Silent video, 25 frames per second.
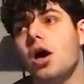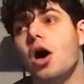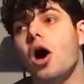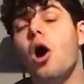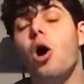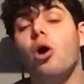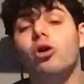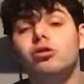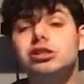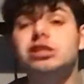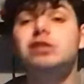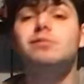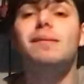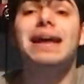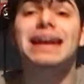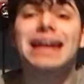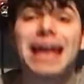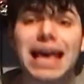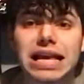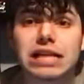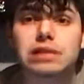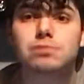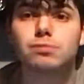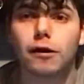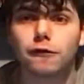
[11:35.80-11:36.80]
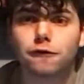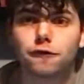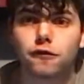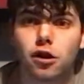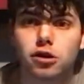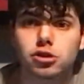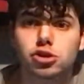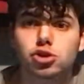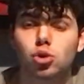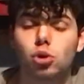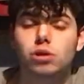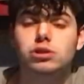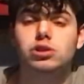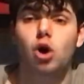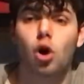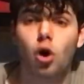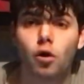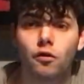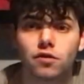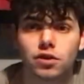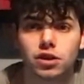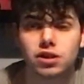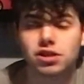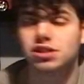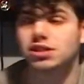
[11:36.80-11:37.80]
Osimhen is my first choice,
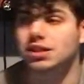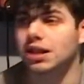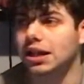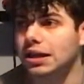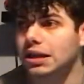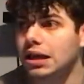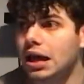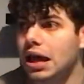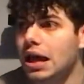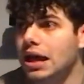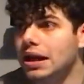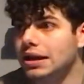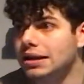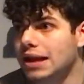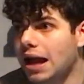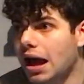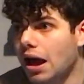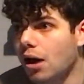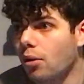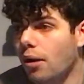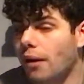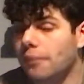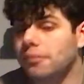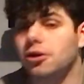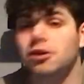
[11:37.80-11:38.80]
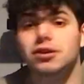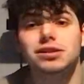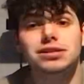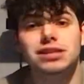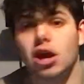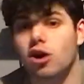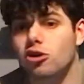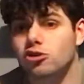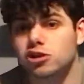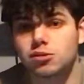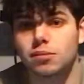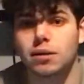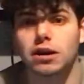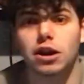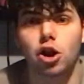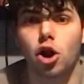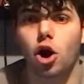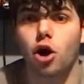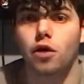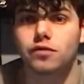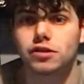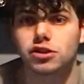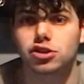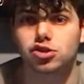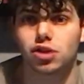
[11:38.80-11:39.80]
obviously. Now, I'm going to say Osimhen a lot
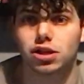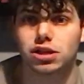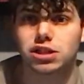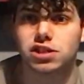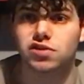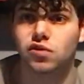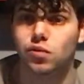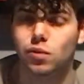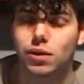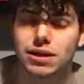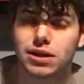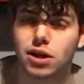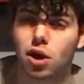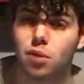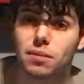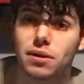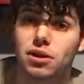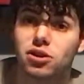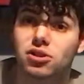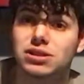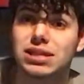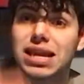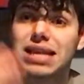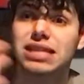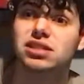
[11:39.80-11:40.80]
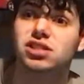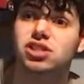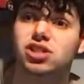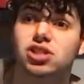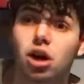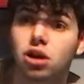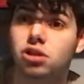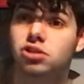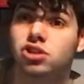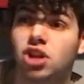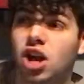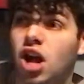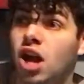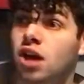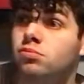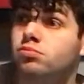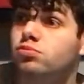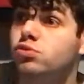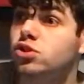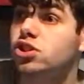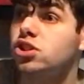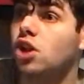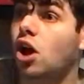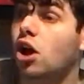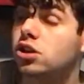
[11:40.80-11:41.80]
of this transfer window because he's such a
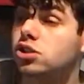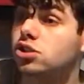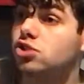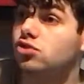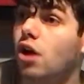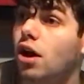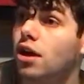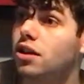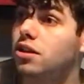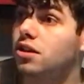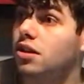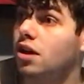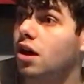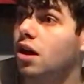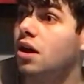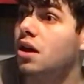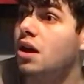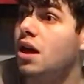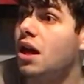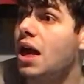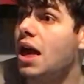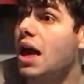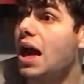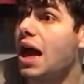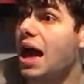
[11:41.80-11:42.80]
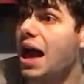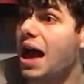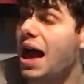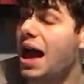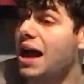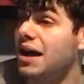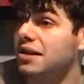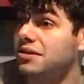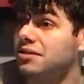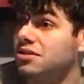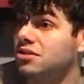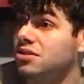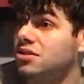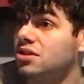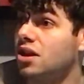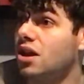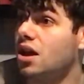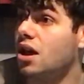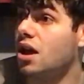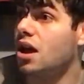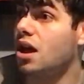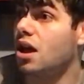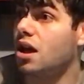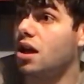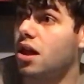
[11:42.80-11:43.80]
star striker, and
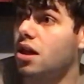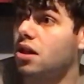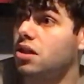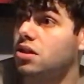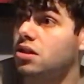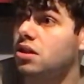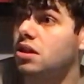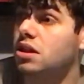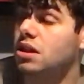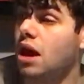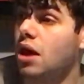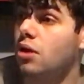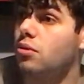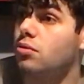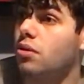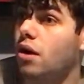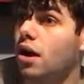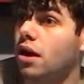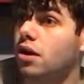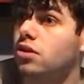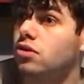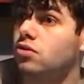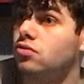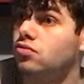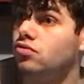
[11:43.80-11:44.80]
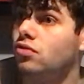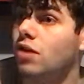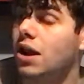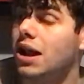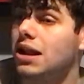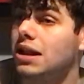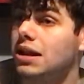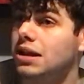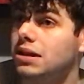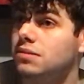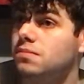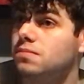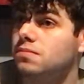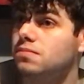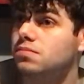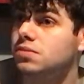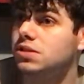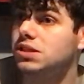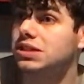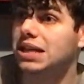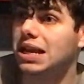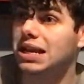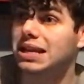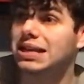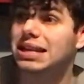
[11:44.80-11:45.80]
you know, I could really
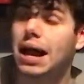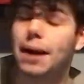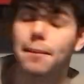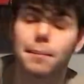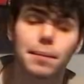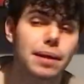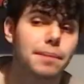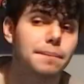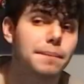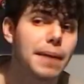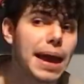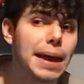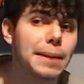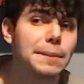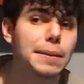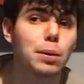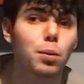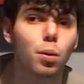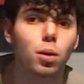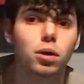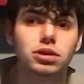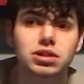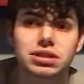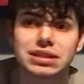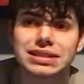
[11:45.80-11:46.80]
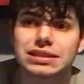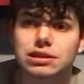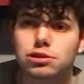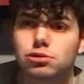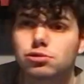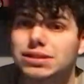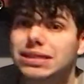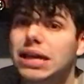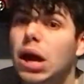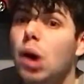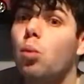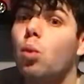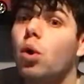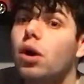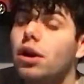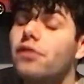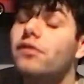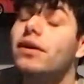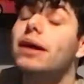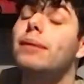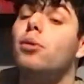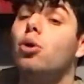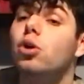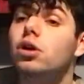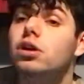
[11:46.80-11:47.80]
see Napoli maybe wanting to sell one of
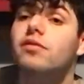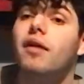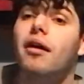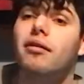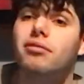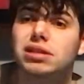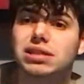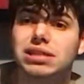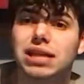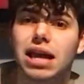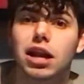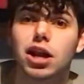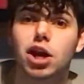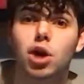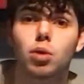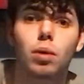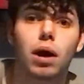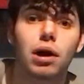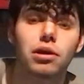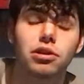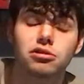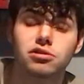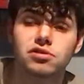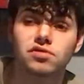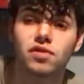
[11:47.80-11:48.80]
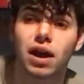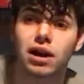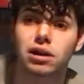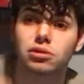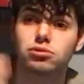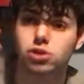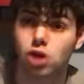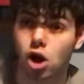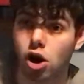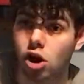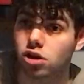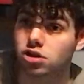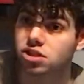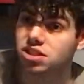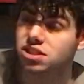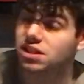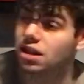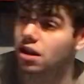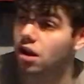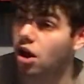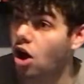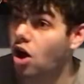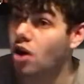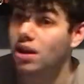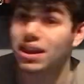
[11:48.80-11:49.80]
him or Kvaratskhelia while those values are
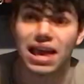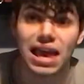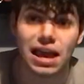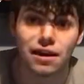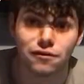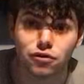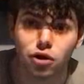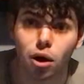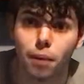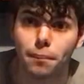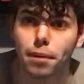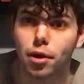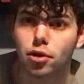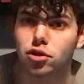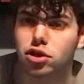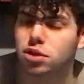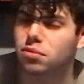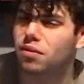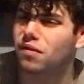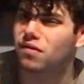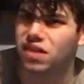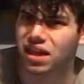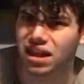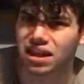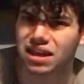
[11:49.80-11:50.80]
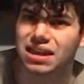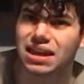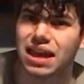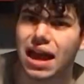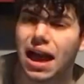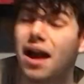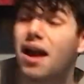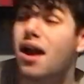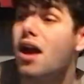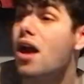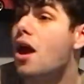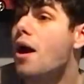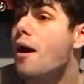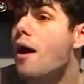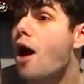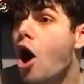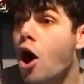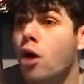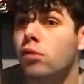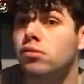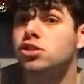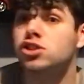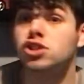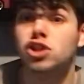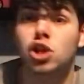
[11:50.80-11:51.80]
still high, if not both of them, if they could get
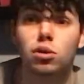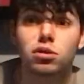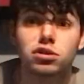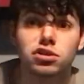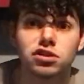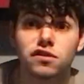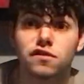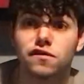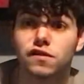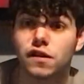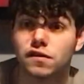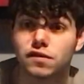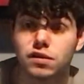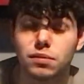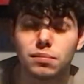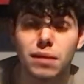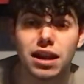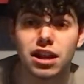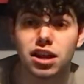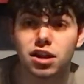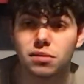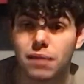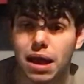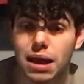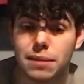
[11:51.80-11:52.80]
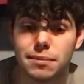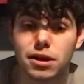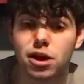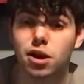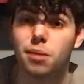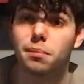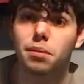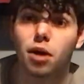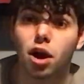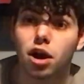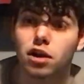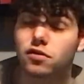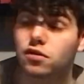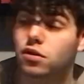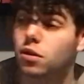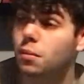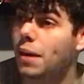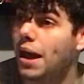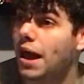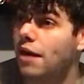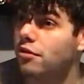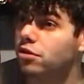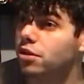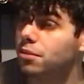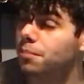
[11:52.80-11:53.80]
up to 250 million maybe combined for the
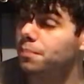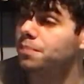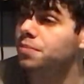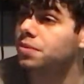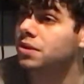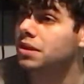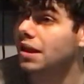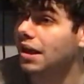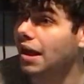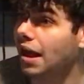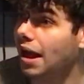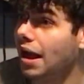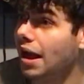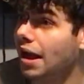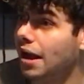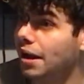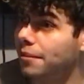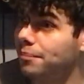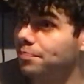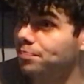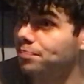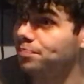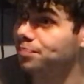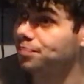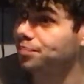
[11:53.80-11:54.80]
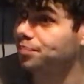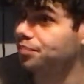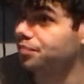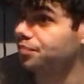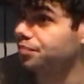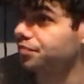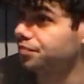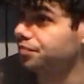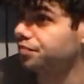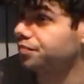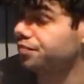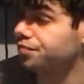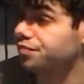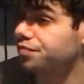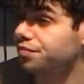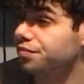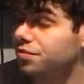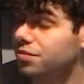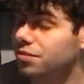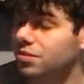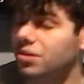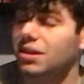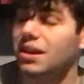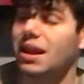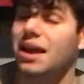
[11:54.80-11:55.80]
pair of them.
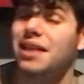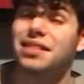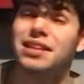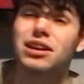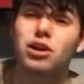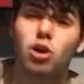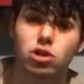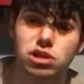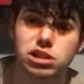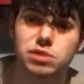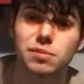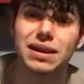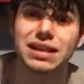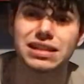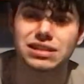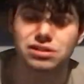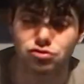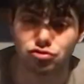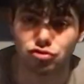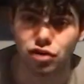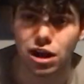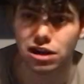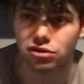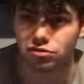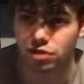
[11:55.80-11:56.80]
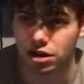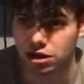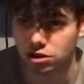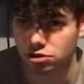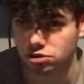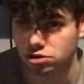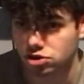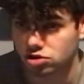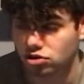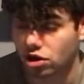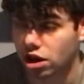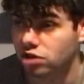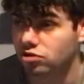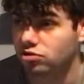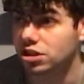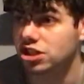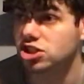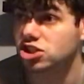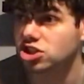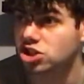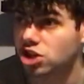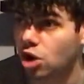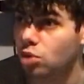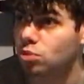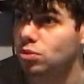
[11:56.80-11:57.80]
I think Osimhen is a really, really good striker and he's
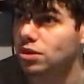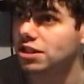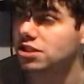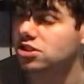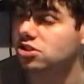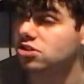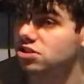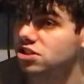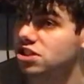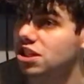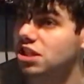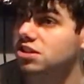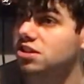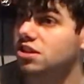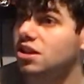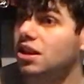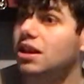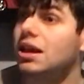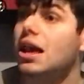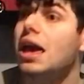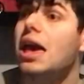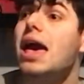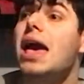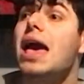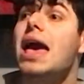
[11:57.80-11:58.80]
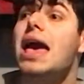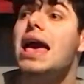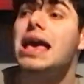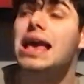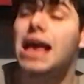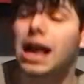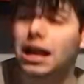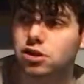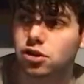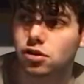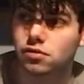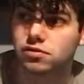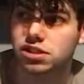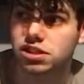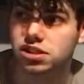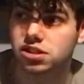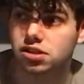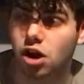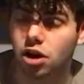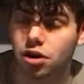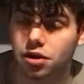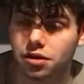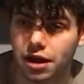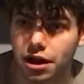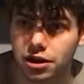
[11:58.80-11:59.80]
shown this consistently. He has obviously
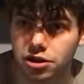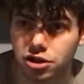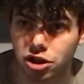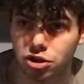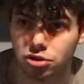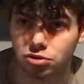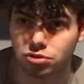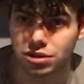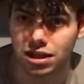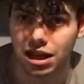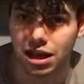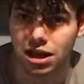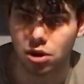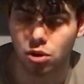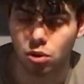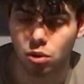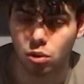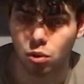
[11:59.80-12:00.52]
signed that new deal